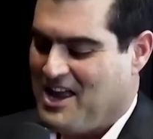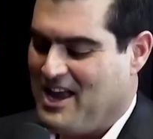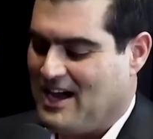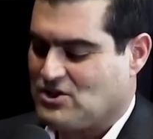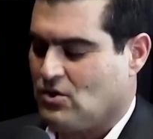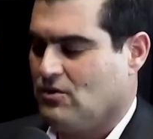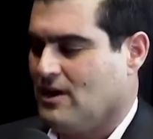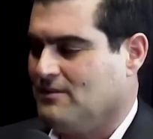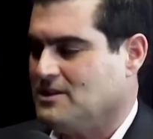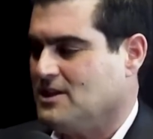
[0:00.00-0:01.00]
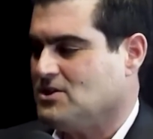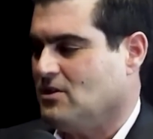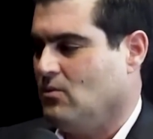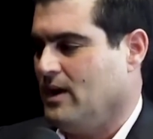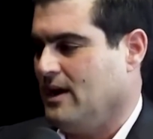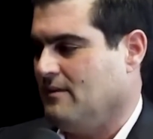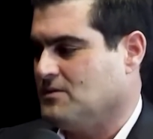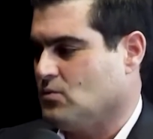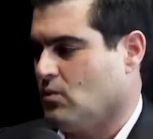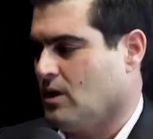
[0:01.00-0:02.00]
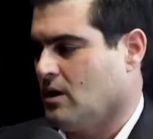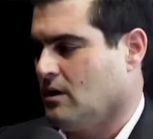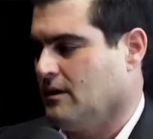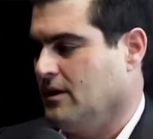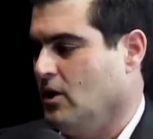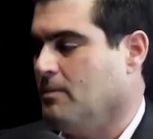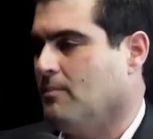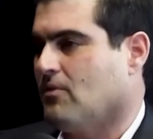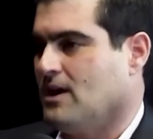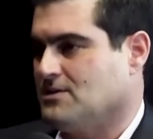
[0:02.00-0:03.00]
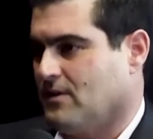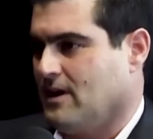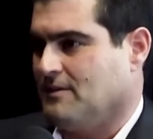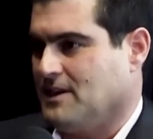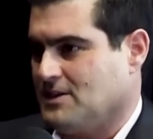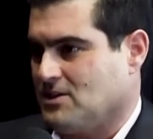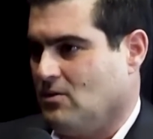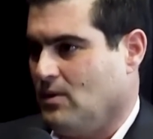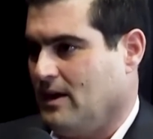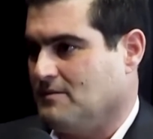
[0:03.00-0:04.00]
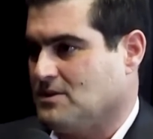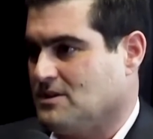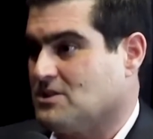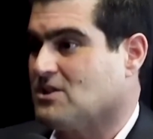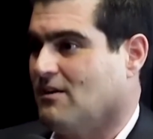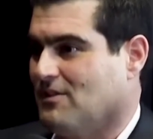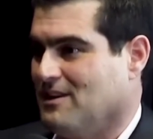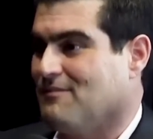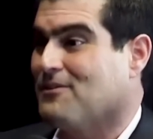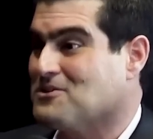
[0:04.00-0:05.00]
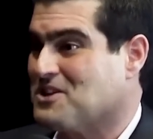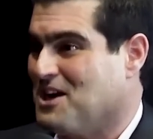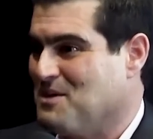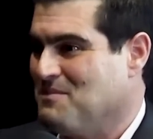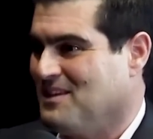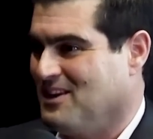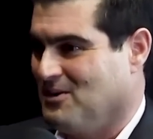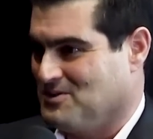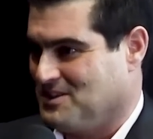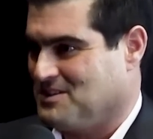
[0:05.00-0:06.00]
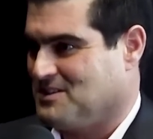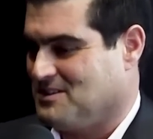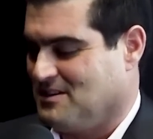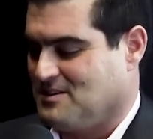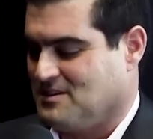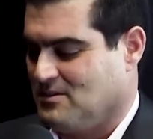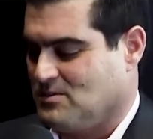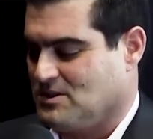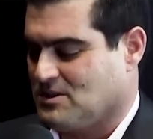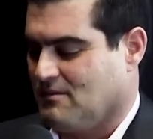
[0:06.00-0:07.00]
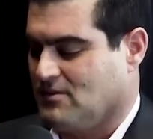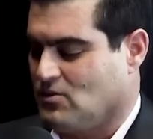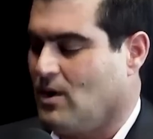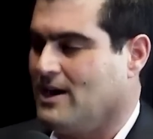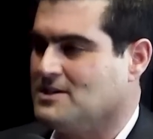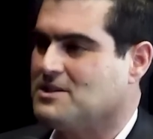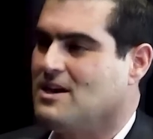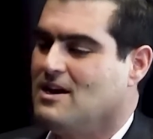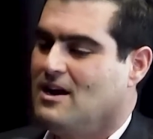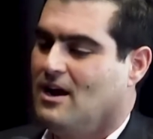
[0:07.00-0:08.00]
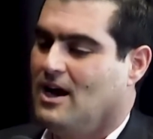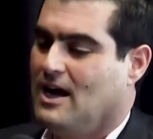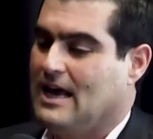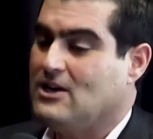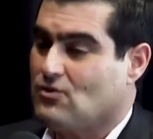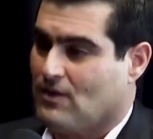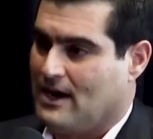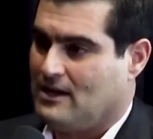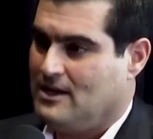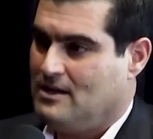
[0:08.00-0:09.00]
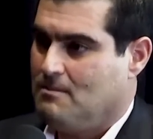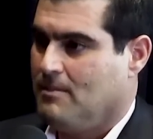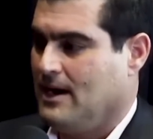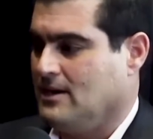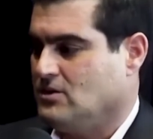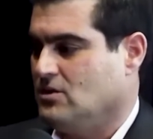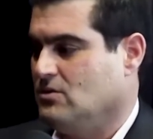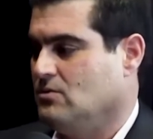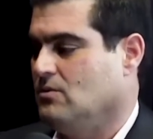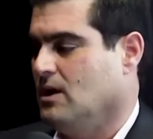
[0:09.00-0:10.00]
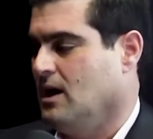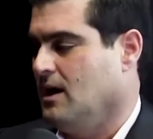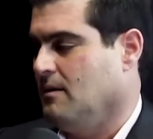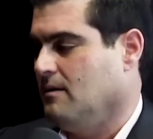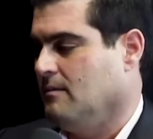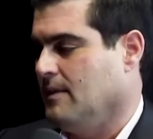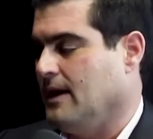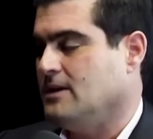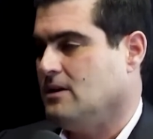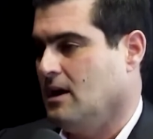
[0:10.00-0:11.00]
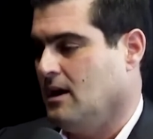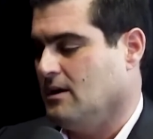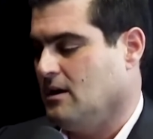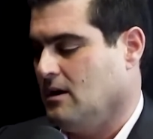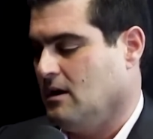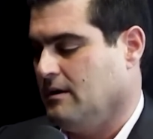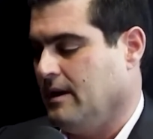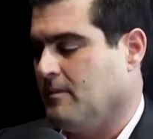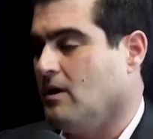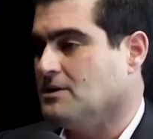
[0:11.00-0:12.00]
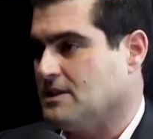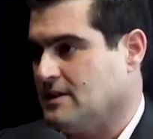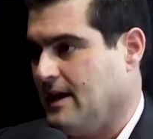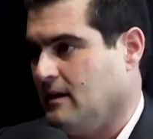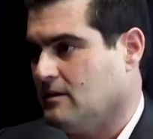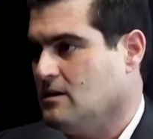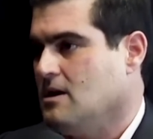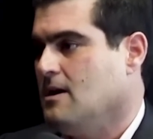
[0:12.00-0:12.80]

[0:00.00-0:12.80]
Yeah, so gravitational waves were the Nobel Prize for gravitational waves discovery the first time. You know, it's this, this, it was discovered twice, indirectly by two uh, men uh, named Hulse and Taylor.